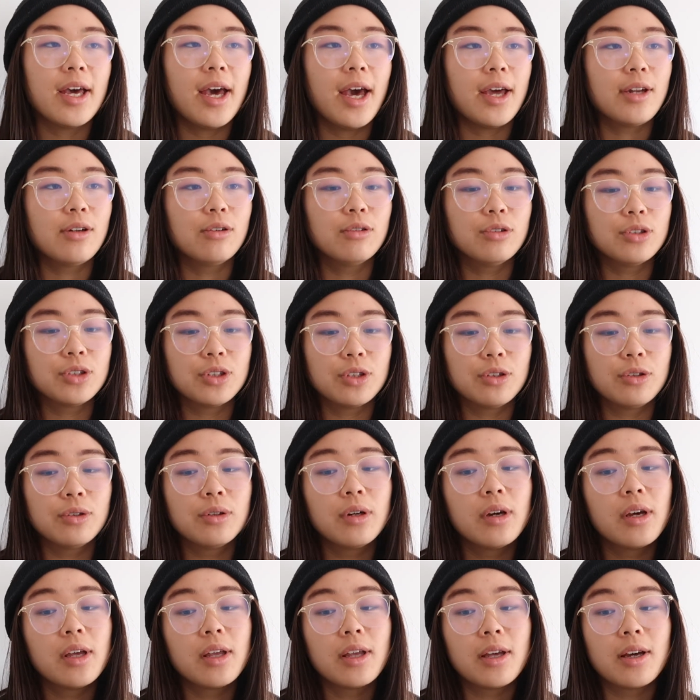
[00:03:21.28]
And also
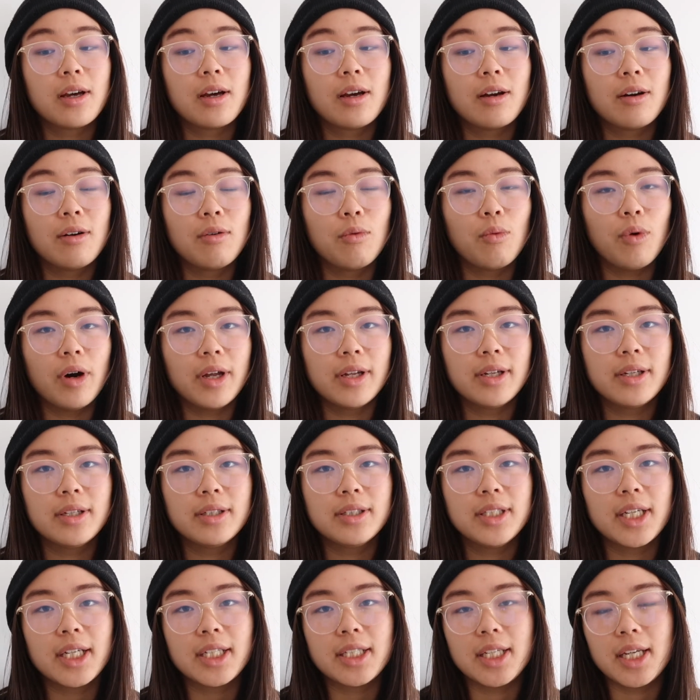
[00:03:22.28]
one
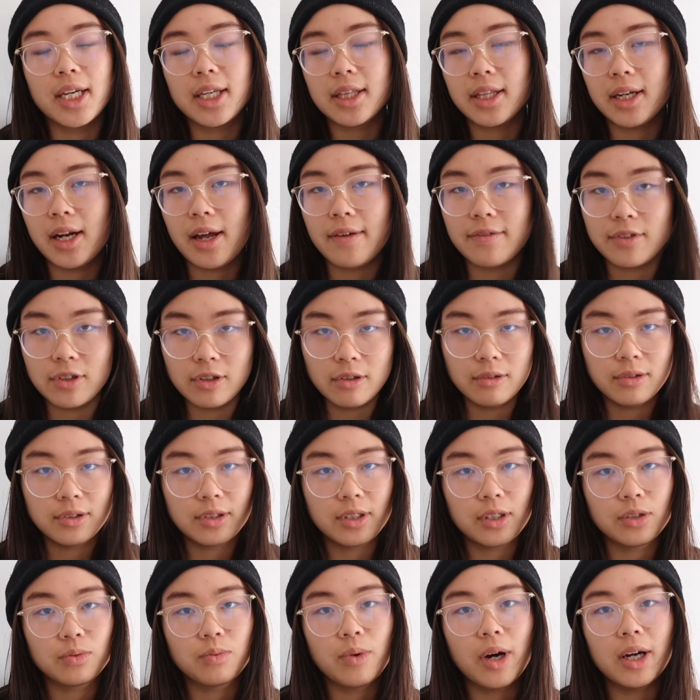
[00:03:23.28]
technique that I've used
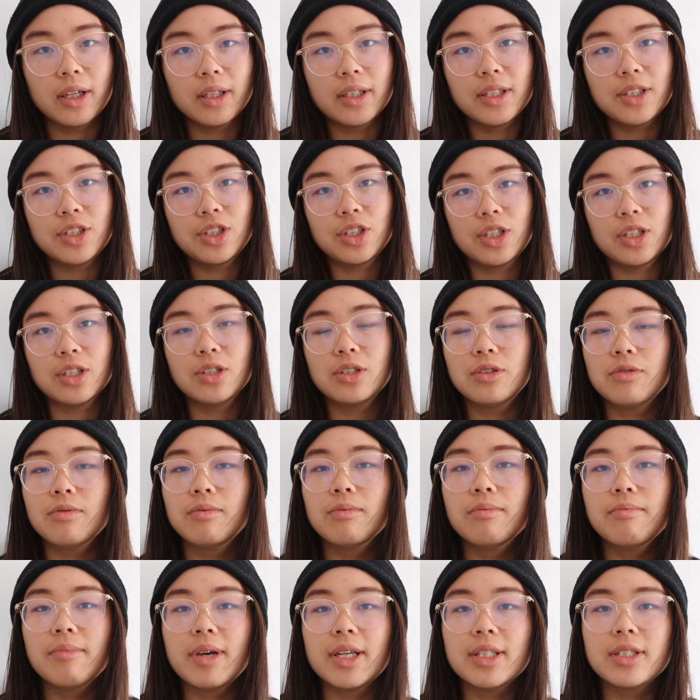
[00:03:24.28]
as well is just to
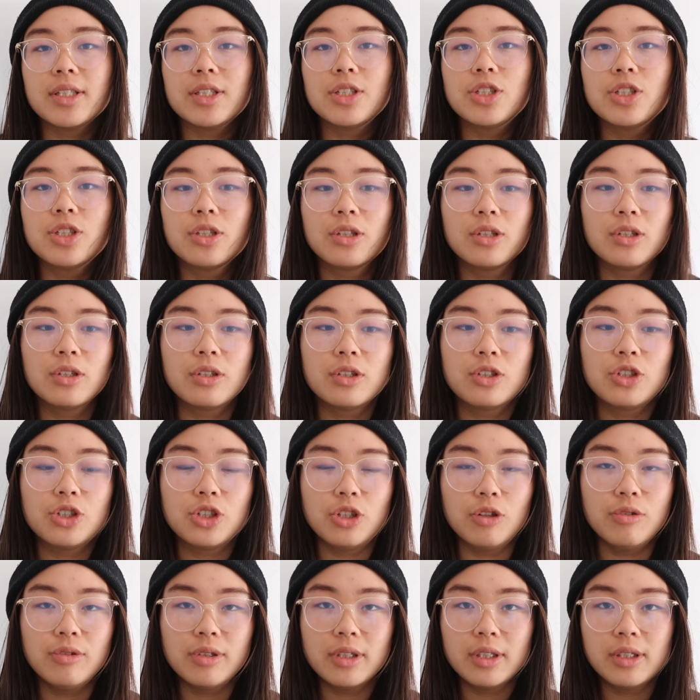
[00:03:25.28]
message
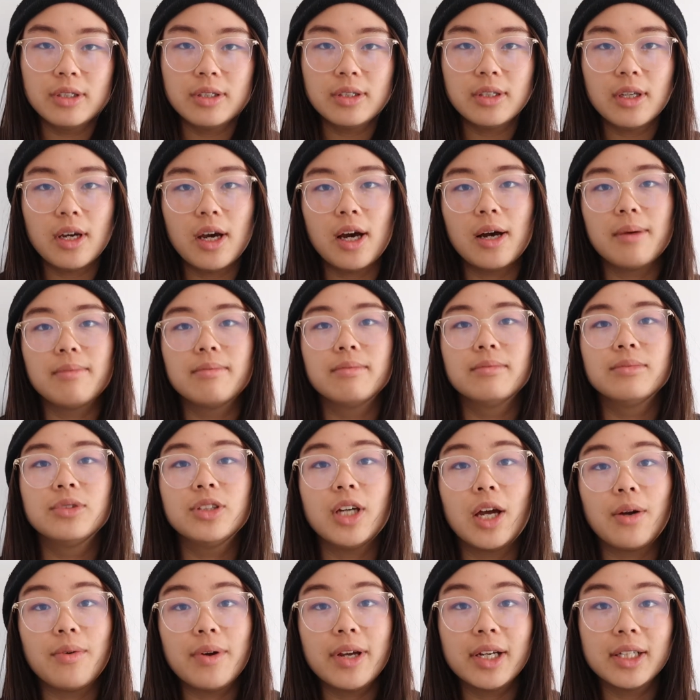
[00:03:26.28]
tutors
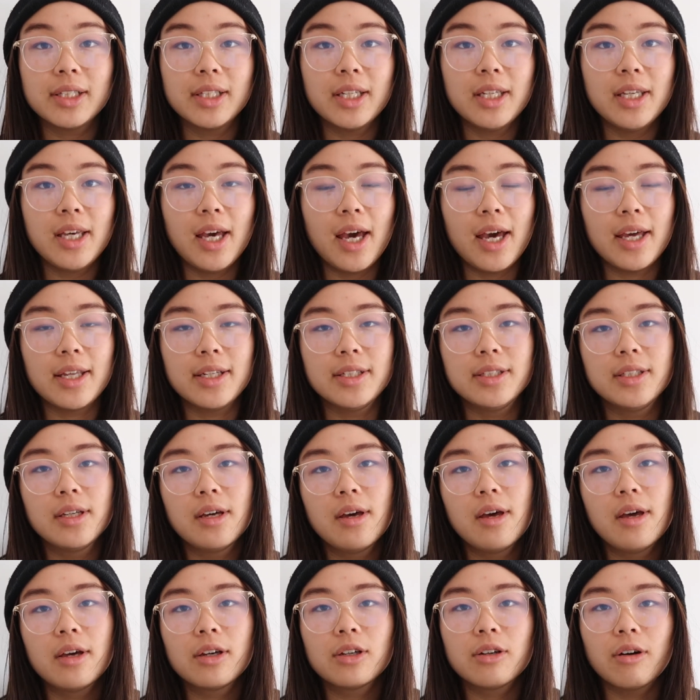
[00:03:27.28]
directly and
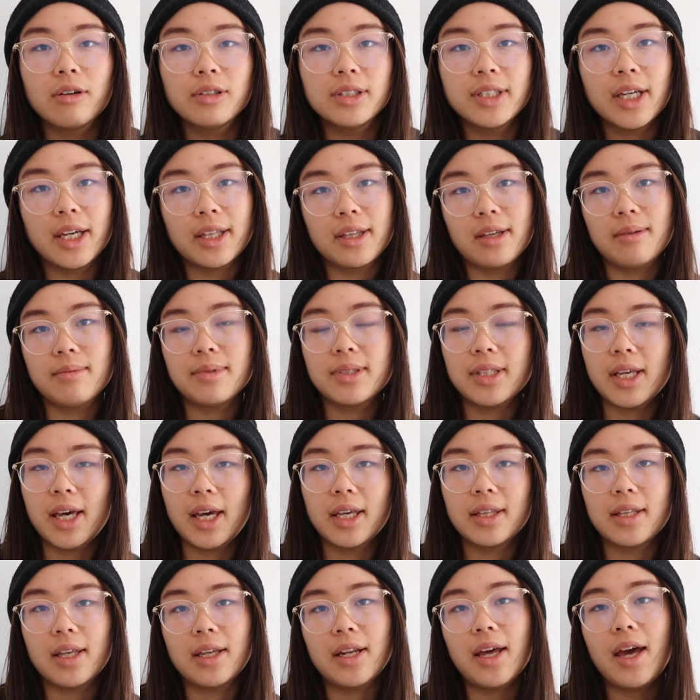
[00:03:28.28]
contact them
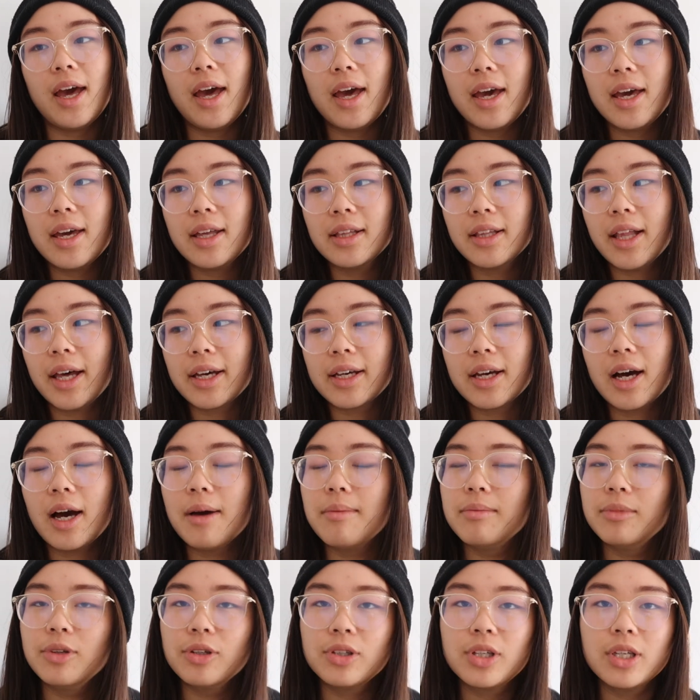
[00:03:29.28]
saying that, hey, like,
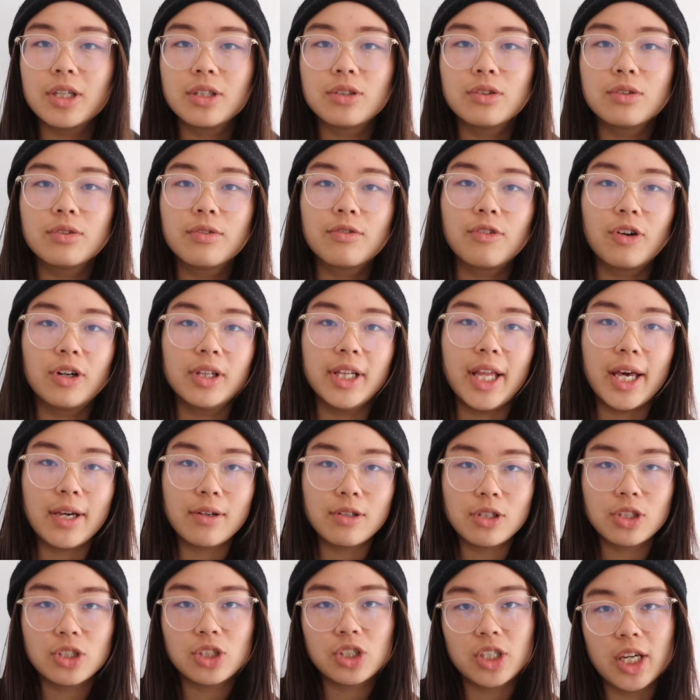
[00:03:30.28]
I'm looking for a
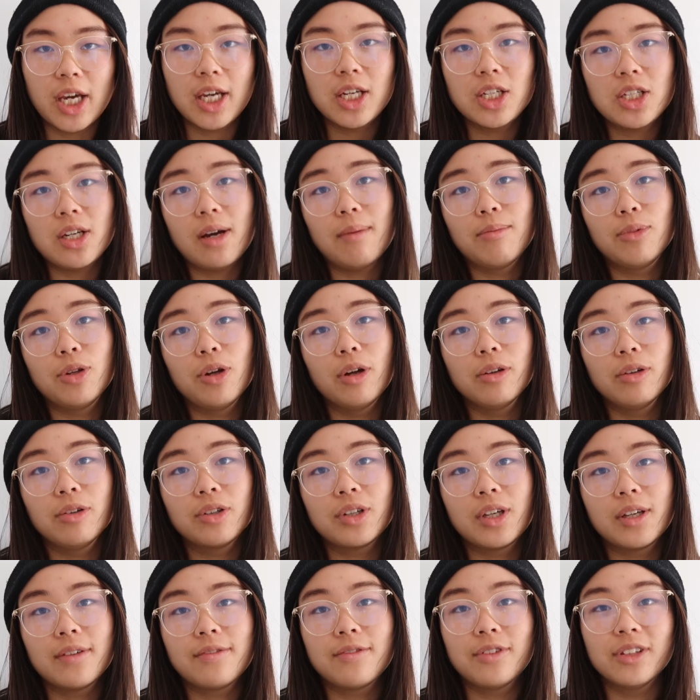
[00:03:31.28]
language exchange, I'm not
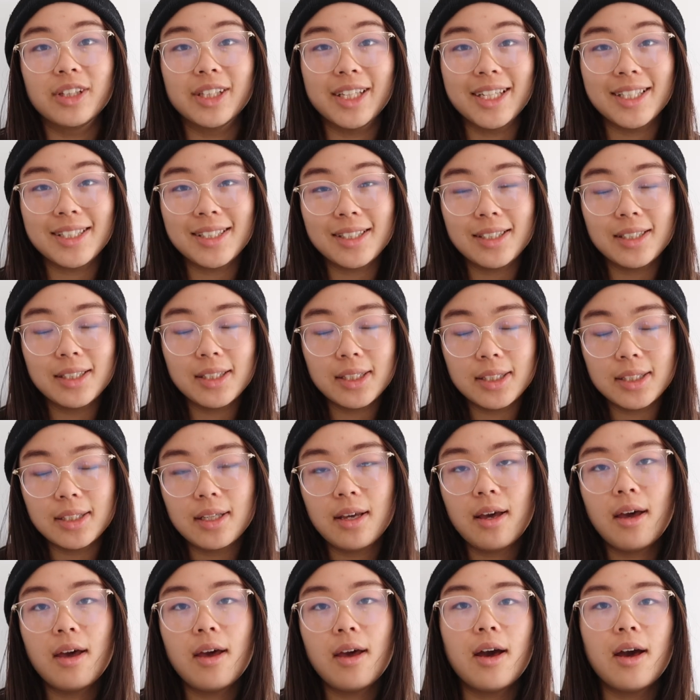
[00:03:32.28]
looking for lessons,
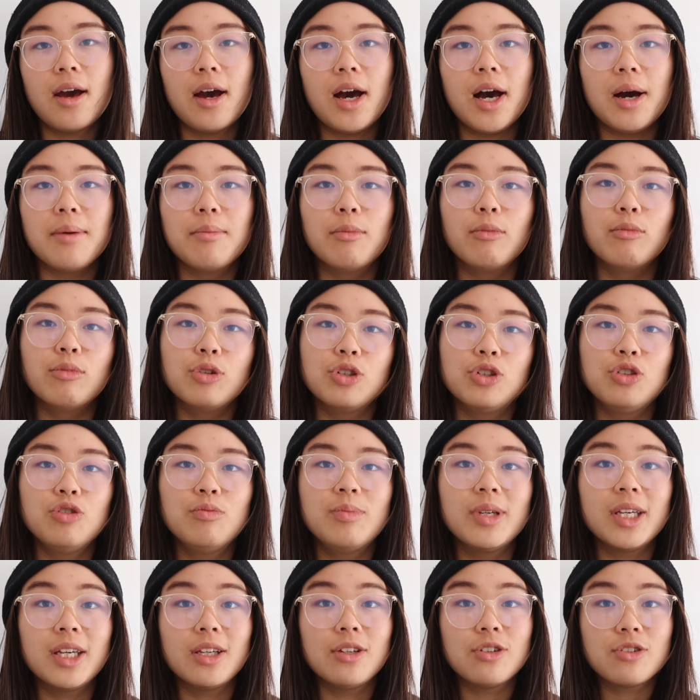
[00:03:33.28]
would you
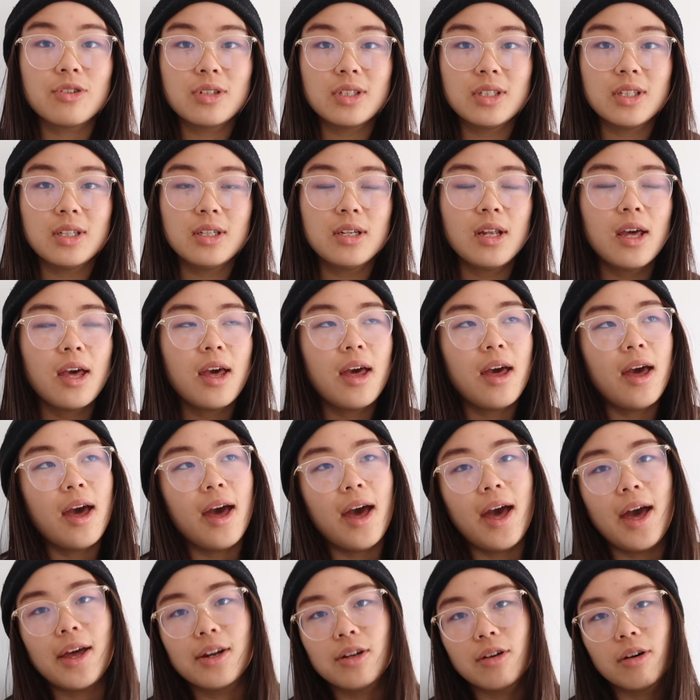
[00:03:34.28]
be interested?
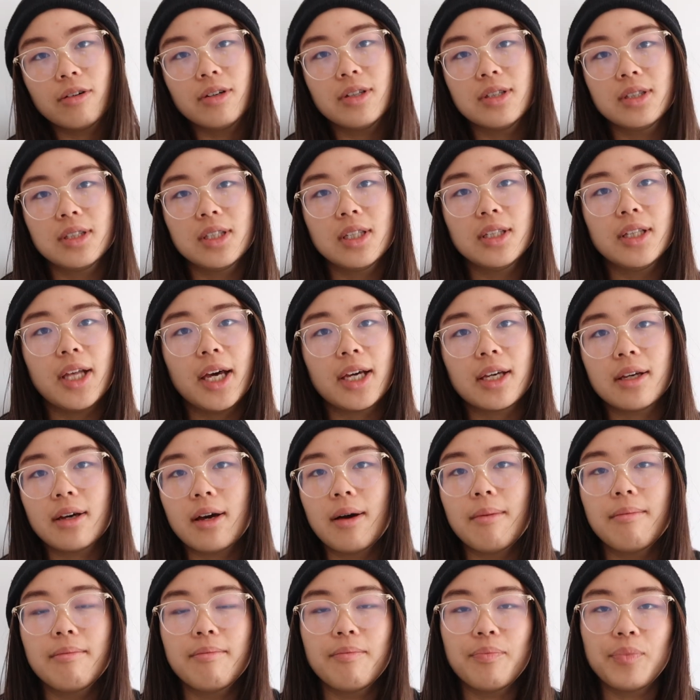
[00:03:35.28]
And honestly, like,
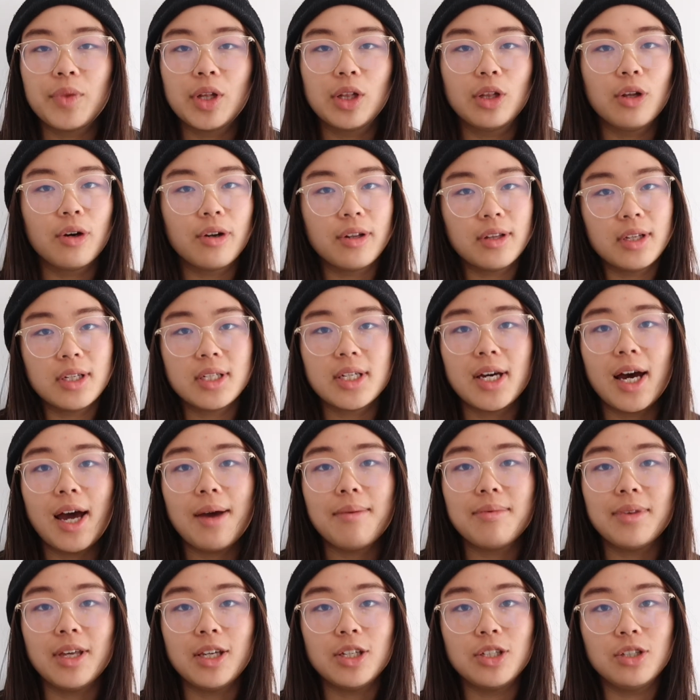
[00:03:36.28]
a lot of the
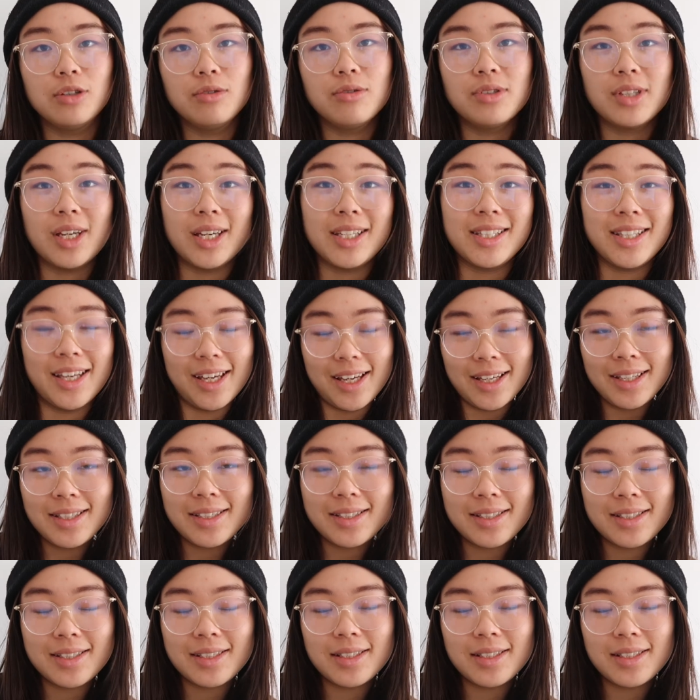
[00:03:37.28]
time they do say yes.